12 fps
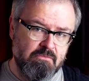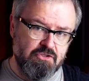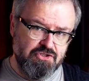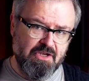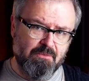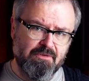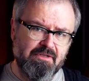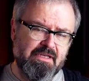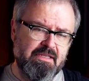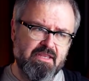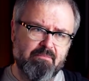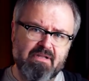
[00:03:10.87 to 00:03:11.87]

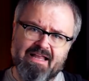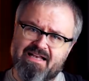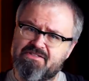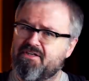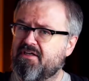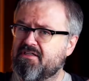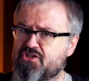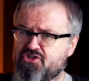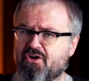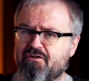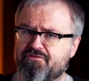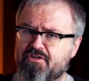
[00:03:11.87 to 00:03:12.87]
Generally, the plastic is
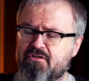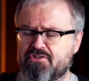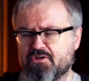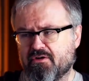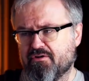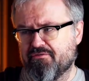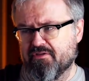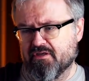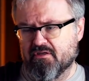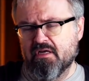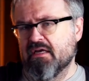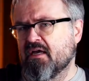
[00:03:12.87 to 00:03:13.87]
softer, so if
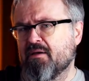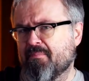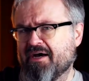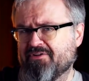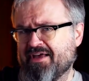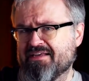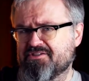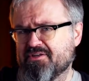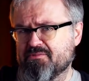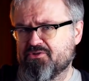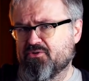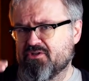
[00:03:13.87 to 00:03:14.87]
the model has
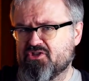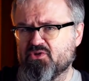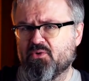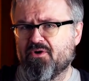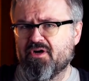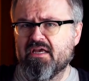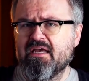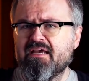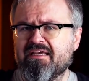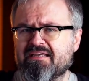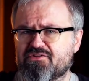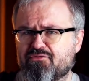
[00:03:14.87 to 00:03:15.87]
some sort of sword,
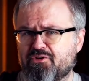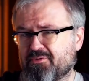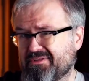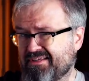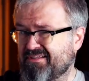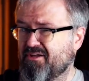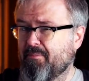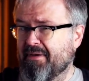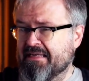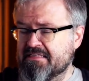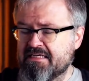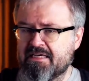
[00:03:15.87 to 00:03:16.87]
it's frequently a little
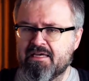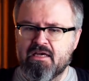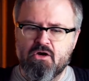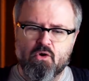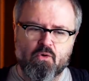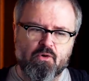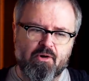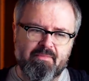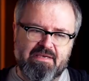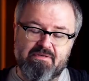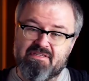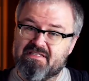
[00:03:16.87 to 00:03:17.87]
bendy, or
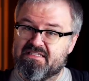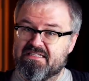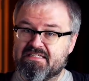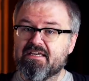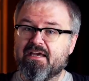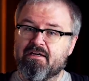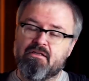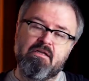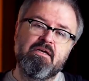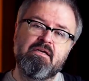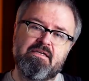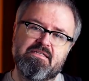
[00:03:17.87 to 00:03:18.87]
maybe the detail
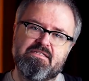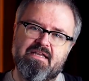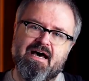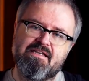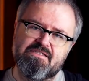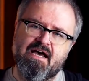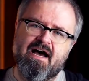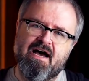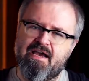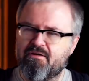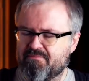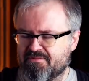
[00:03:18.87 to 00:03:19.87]
is not as
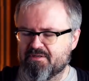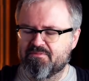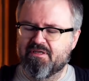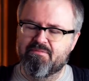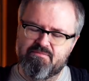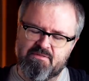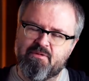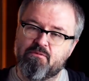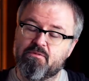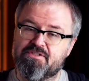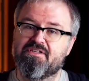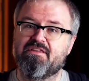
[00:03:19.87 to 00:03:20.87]
high. Some, some
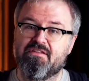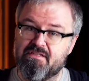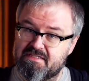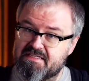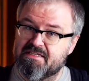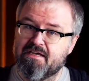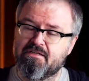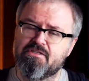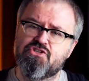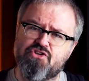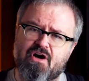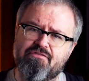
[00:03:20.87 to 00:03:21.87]
people will say that the detail
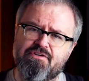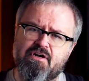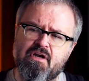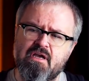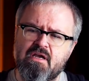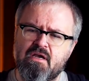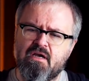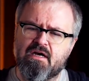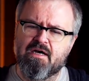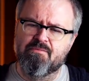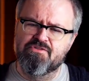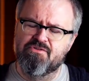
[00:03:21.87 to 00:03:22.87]
is softer,
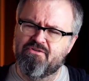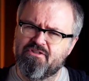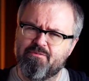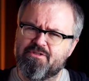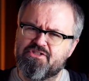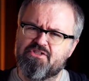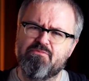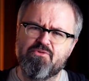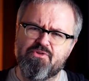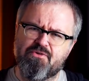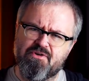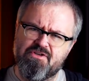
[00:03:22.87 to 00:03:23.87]
um, so they're a little bit
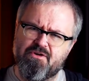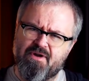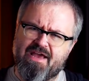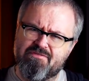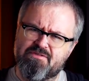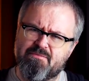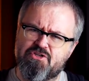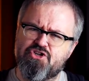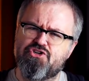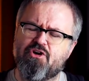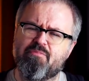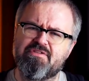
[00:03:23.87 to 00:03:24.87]
smoother and you don't have as much
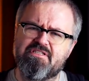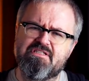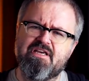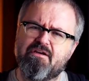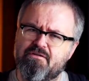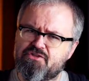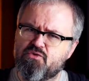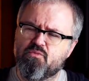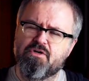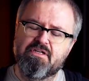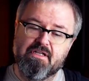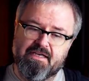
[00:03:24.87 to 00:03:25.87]
sharp detail as you
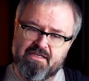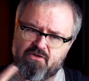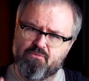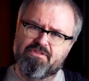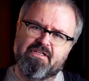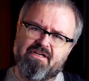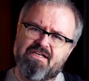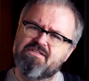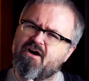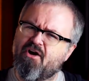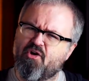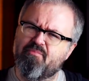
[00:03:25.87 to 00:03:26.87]
would like in a really nice
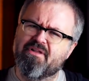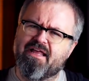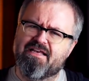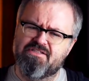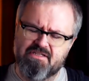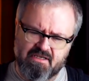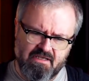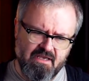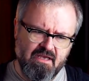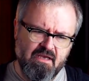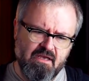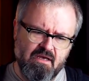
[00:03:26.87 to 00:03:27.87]
hard plastic
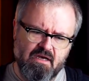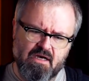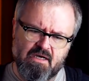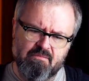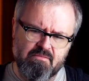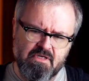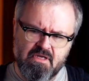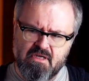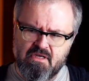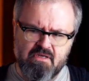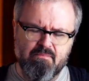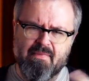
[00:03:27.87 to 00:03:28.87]
um,
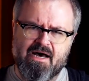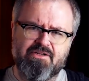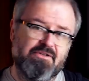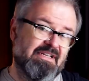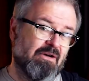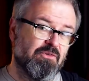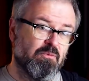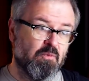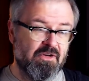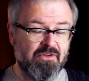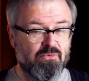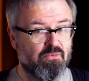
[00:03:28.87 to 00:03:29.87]
model. Now,
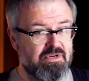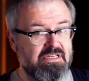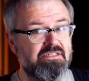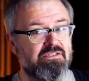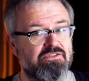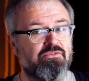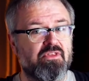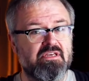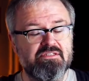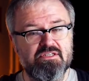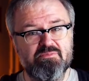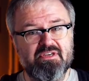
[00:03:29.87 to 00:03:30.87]
one of the reasons for
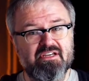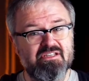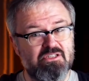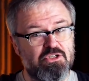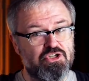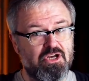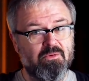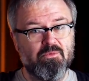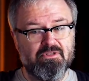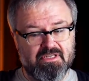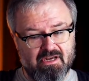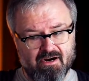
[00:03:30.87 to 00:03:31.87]
this is because
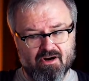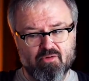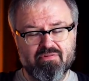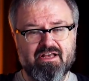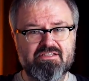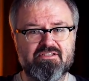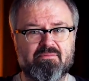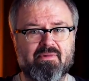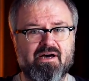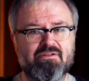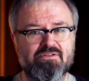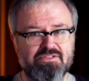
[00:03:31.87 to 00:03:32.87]
generally hard plastic
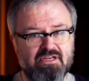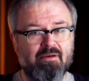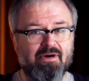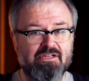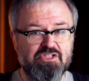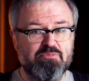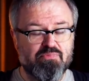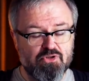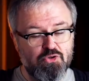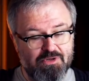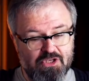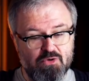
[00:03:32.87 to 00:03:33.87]
models come on a
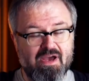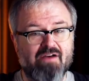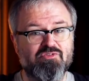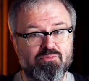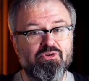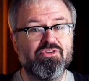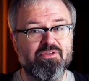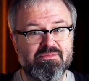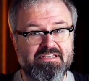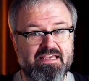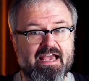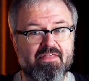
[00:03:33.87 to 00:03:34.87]
sprue and you have to put them
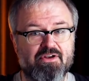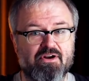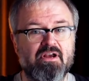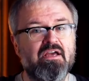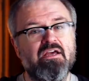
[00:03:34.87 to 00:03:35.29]
together.